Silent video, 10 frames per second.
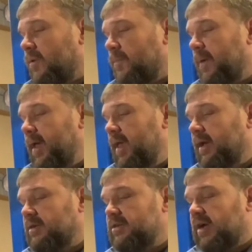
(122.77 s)
paying
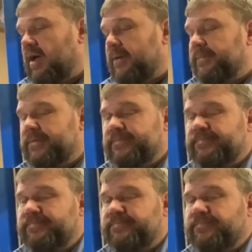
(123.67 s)
a shop,
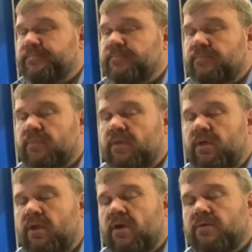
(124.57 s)

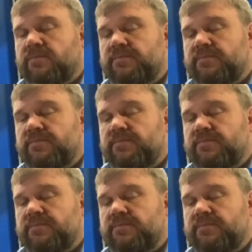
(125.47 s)
you know,